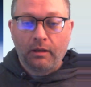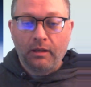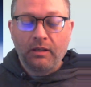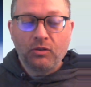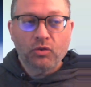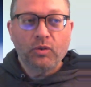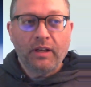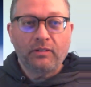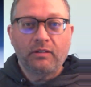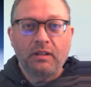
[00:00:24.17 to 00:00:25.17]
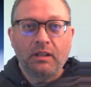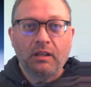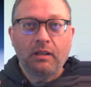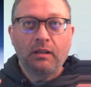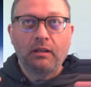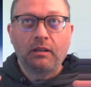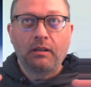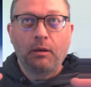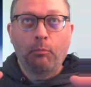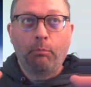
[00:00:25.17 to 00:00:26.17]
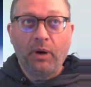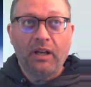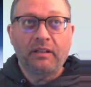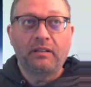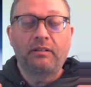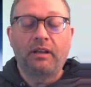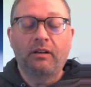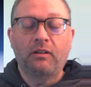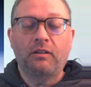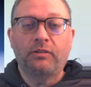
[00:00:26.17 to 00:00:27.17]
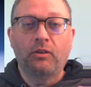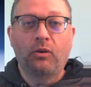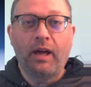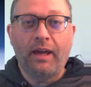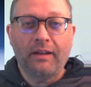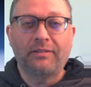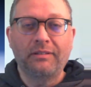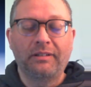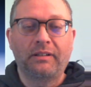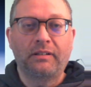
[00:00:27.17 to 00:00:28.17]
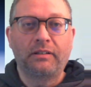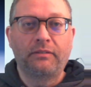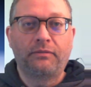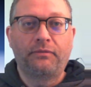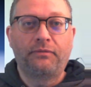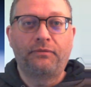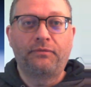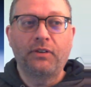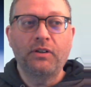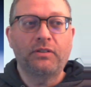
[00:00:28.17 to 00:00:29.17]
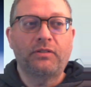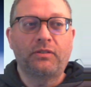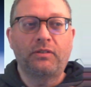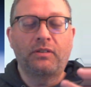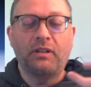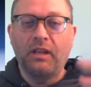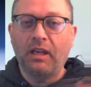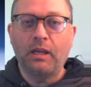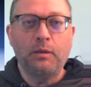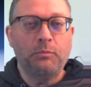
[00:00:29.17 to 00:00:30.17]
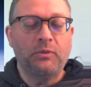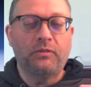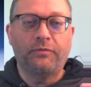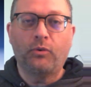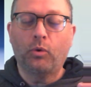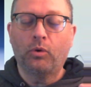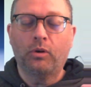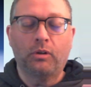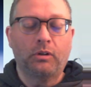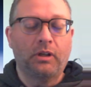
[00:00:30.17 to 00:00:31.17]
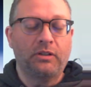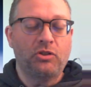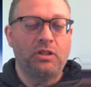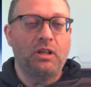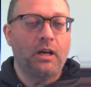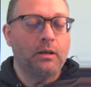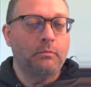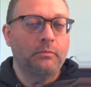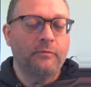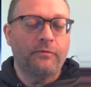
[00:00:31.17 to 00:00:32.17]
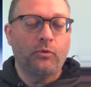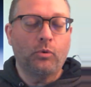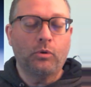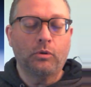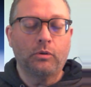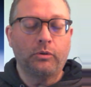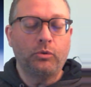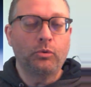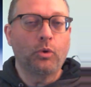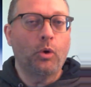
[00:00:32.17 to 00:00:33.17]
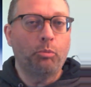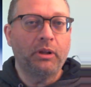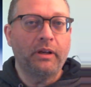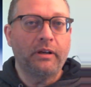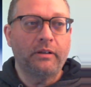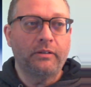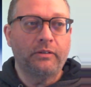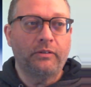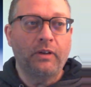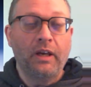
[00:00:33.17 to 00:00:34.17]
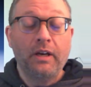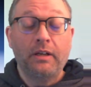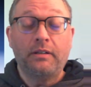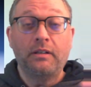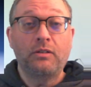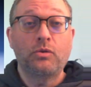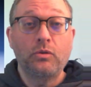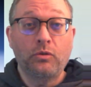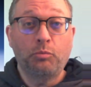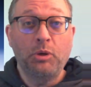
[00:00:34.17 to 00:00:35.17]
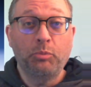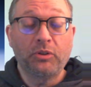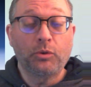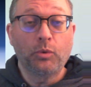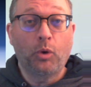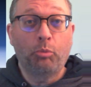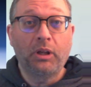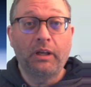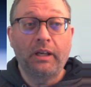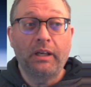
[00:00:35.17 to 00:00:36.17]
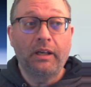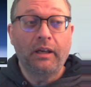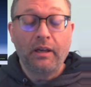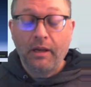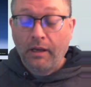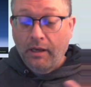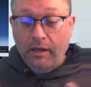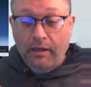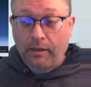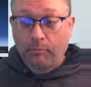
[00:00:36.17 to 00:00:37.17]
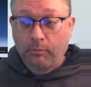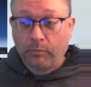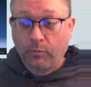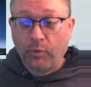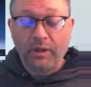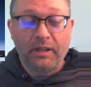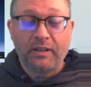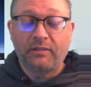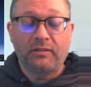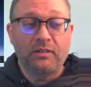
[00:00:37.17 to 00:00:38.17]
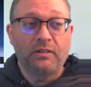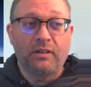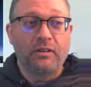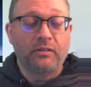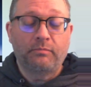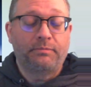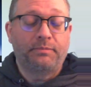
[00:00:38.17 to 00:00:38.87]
interesting, but they are also excellent first games for a GM, for new role players, to introduce people to role playing. Really, it's just they're